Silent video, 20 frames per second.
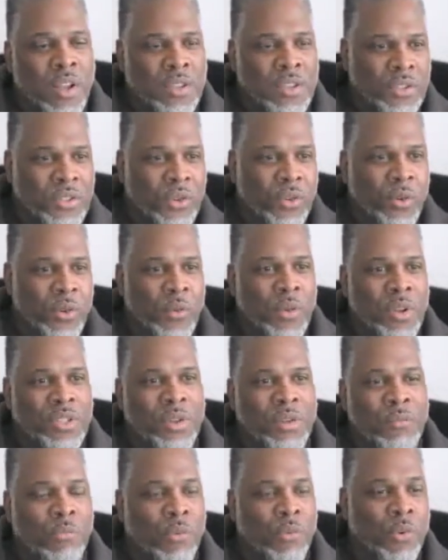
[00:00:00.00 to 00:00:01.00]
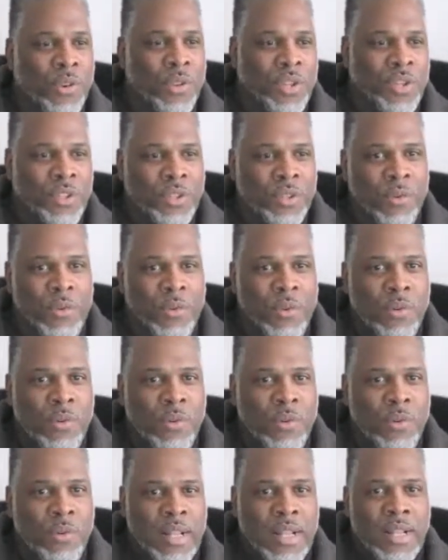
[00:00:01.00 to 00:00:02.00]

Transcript: in school, what's important in school.